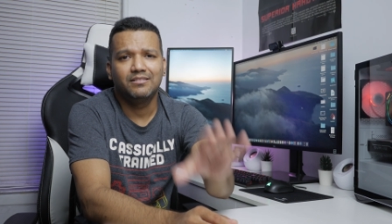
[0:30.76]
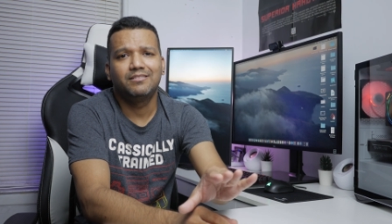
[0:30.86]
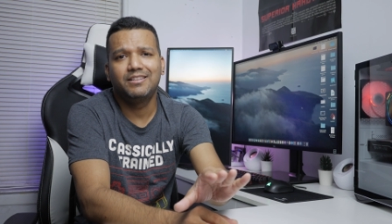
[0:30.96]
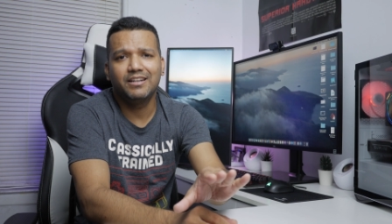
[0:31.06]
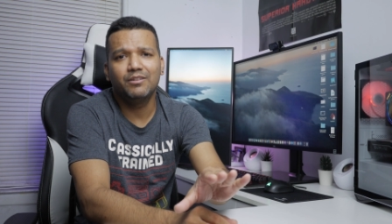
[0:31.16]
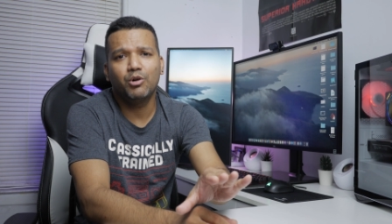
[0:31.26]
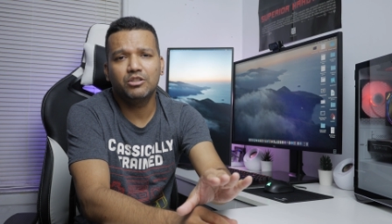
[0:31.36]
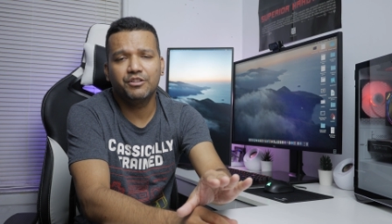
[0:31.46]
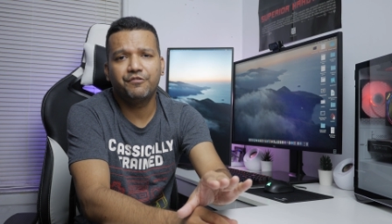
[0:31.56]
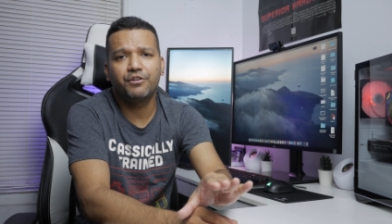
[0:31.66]
didn't
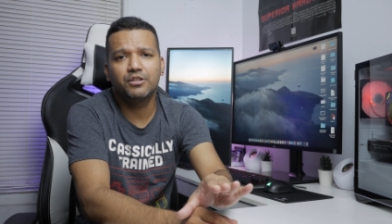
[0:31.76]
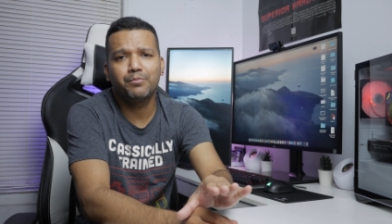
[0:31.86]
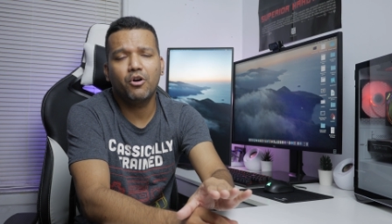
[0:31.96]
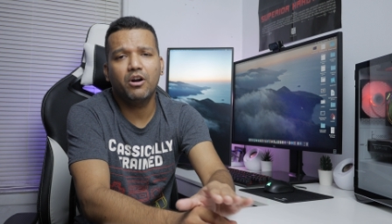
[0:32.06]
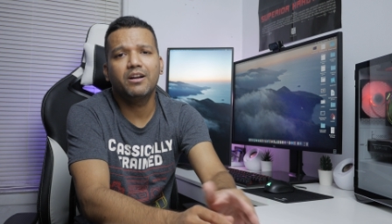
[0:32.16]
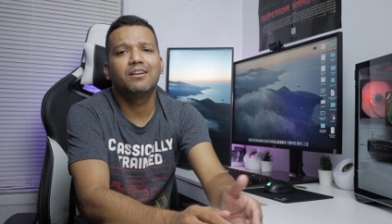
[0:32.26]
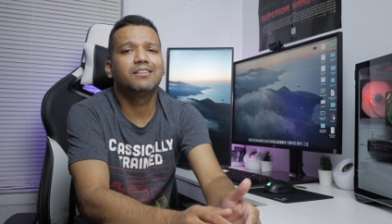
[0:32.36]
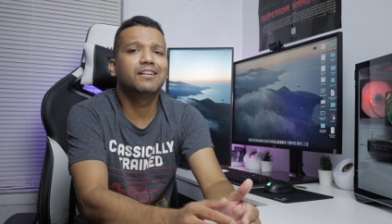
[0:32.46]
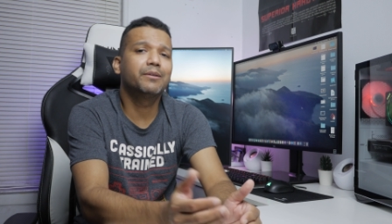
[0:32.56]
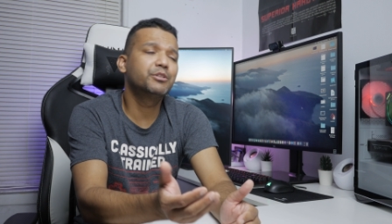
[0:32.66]
watch the first part,
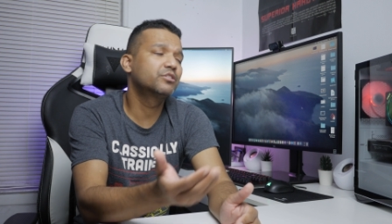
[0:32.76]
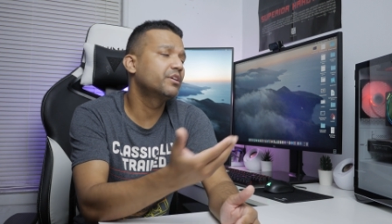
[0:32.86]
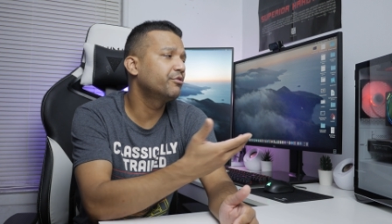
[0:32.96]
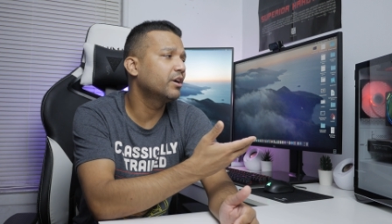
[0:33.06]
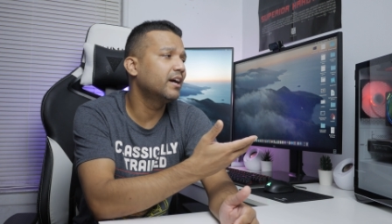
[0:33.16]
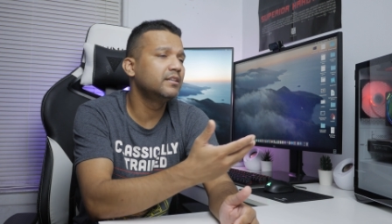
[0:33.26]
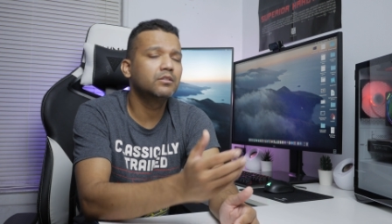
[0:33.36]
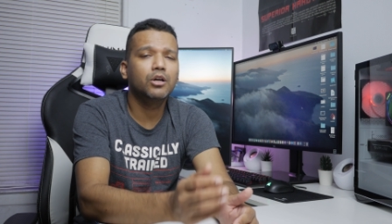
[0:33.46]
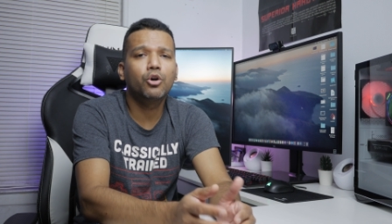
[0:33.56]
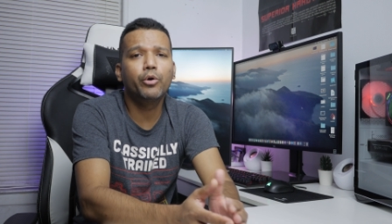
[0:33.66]
then let me just give you guys
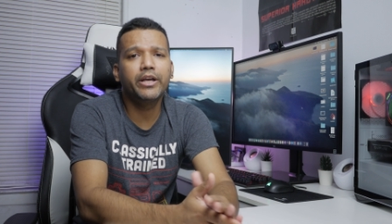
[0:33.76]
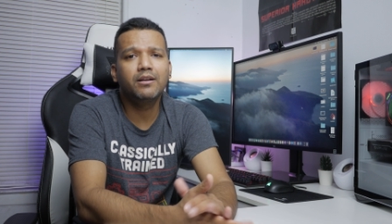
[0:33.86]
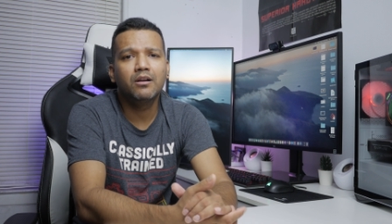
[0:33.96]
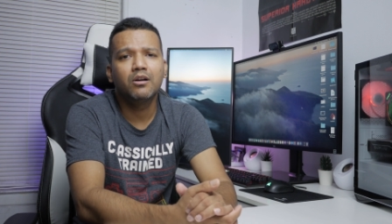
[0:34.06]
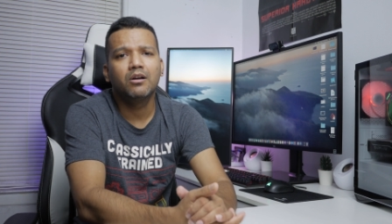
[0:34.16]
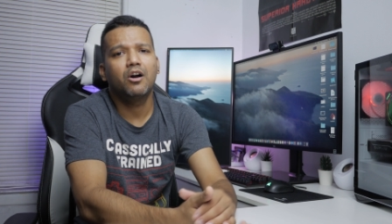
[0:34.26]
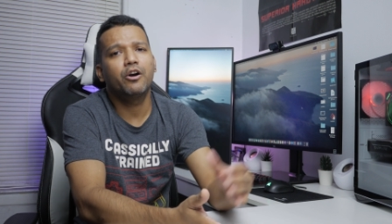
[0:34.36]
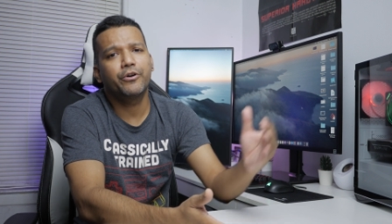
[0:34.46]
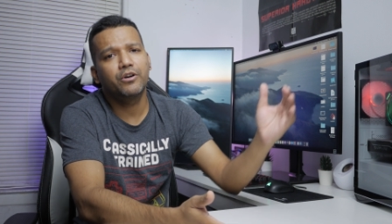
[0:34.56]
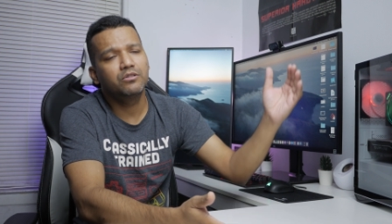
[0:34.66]
quick
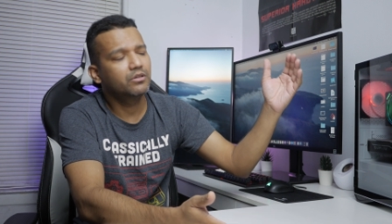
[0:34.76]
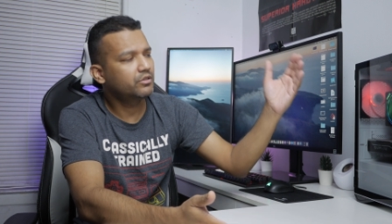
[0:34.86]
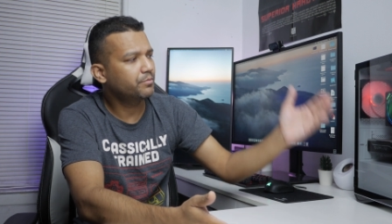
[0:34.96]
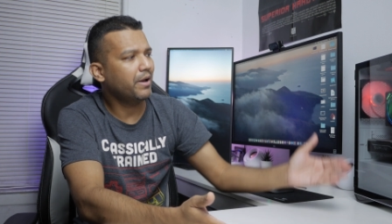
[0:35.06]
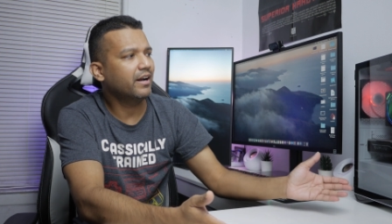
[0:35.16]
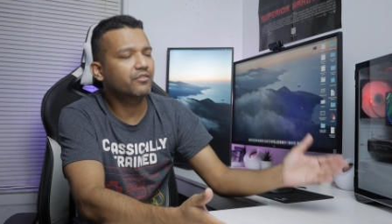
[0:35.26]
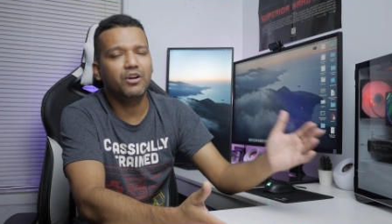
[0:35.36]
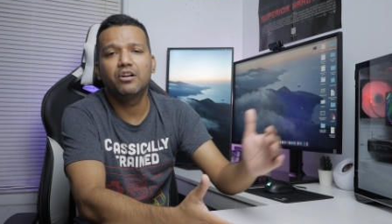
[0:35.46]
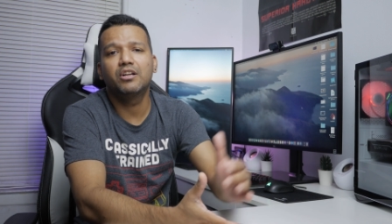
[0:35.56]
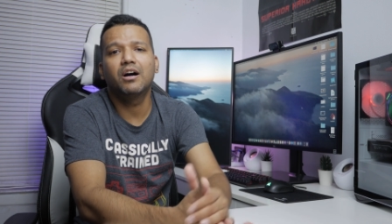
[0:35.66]
hardware spec
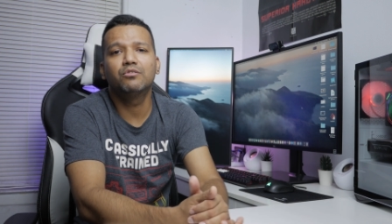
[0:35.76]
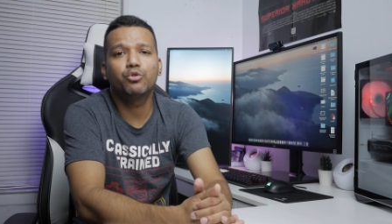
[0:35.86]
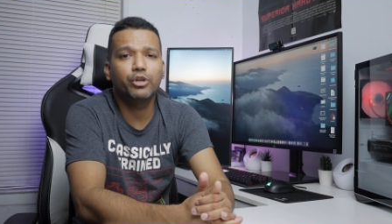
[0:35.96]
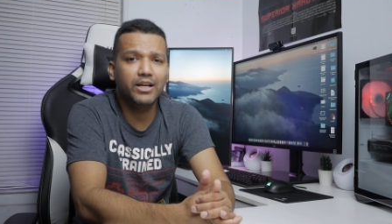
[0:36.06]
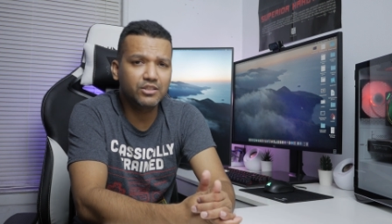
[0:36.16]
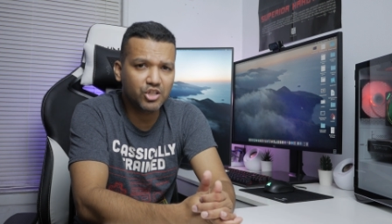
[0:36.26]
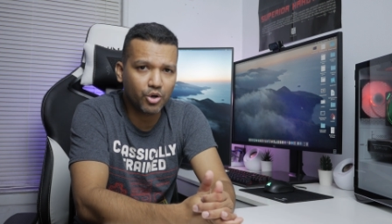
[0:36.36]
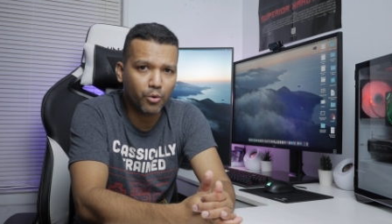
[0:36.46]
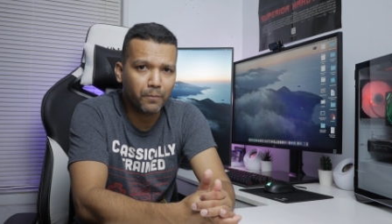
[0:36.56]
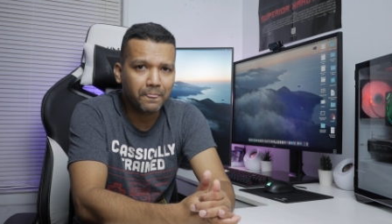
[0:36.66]
rundown so you guys
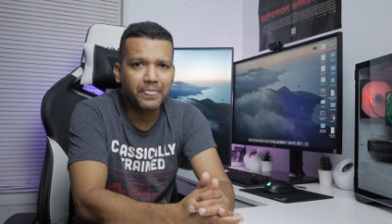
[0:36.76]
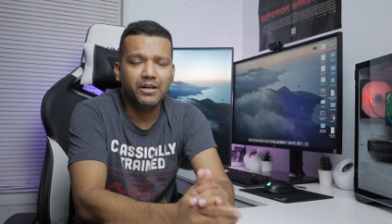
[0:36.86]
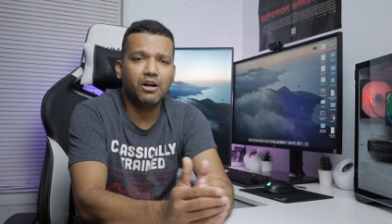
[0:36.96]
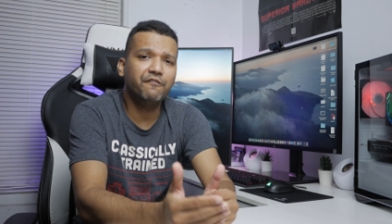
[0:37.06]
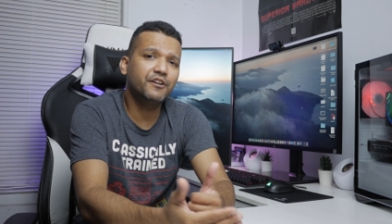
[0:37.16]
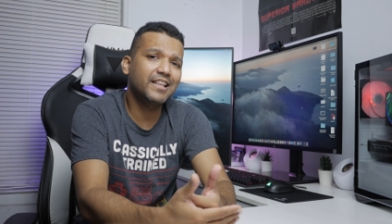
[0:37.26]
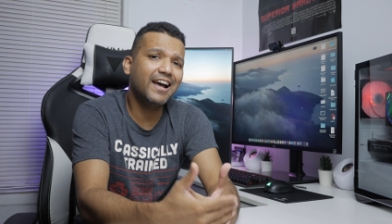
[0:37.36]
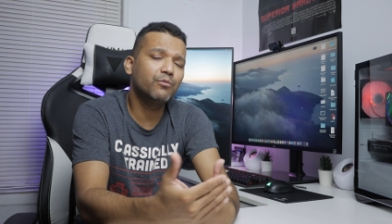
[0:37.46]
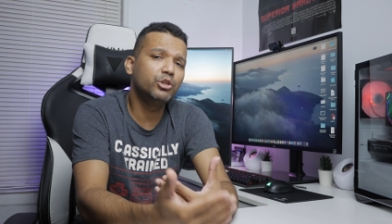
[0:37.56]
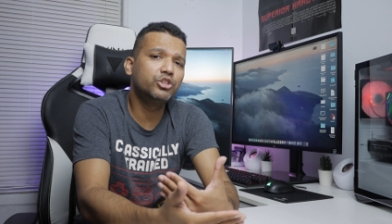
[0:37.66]
know. And after
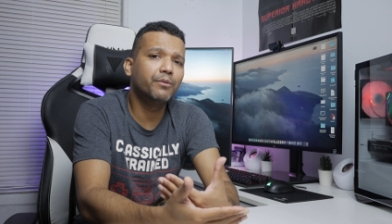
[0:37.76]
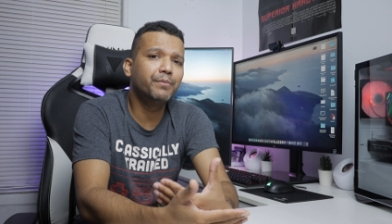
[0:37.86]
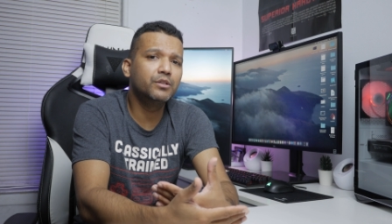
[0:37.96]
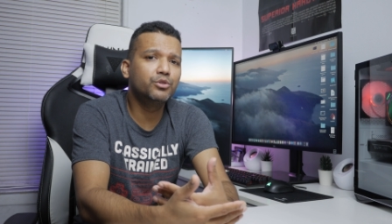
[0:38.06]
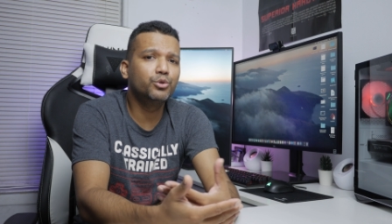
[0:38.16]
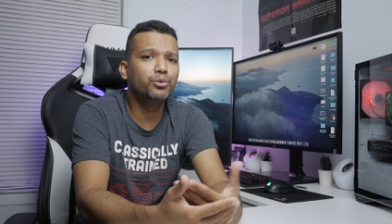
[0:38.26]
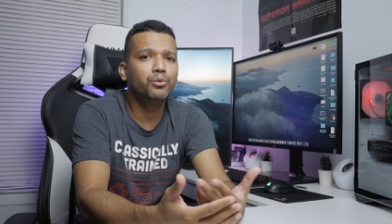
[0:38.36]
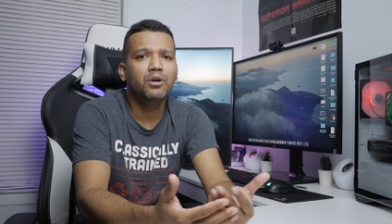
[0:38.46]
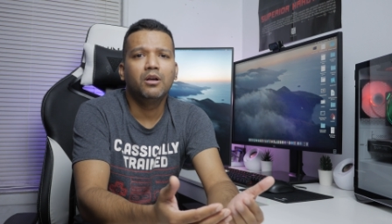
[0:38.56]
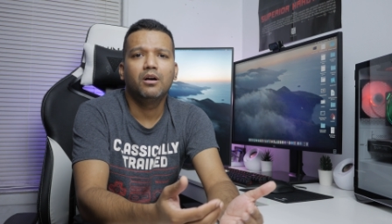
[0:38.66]
that, we'll jump into
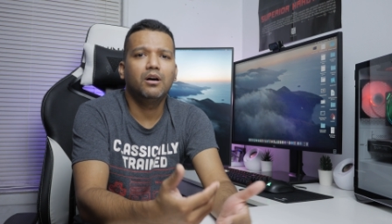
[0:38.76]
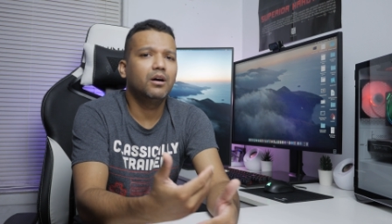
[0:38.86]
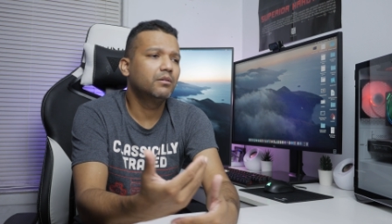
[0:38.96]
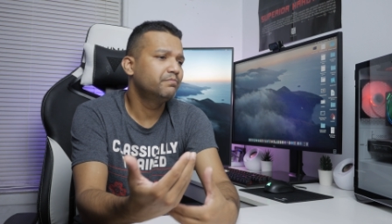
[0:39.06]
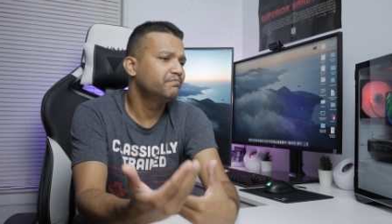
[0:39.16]
uh,